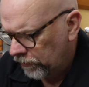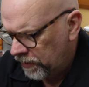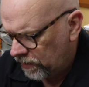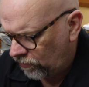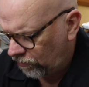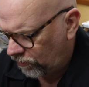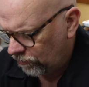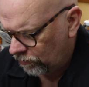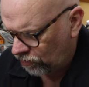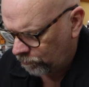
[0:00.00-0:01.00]
at the next
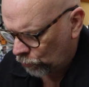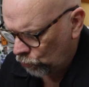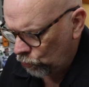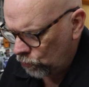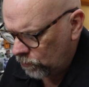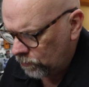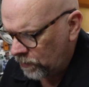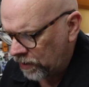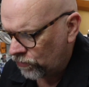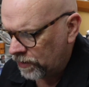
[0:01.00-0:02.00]
sprue.
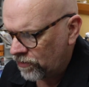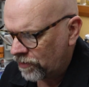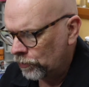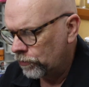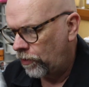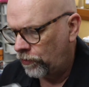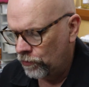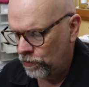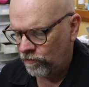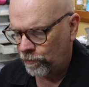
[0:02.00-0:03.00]
Actually, let's have a look at the
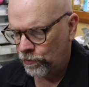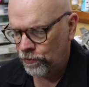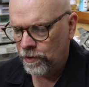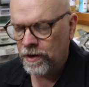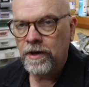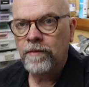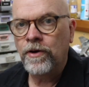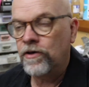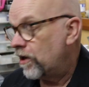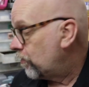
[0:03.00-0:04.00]
third sprue,
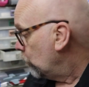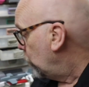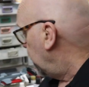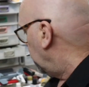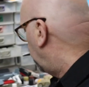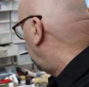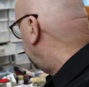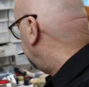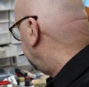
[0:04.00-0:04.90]
because that's the wings.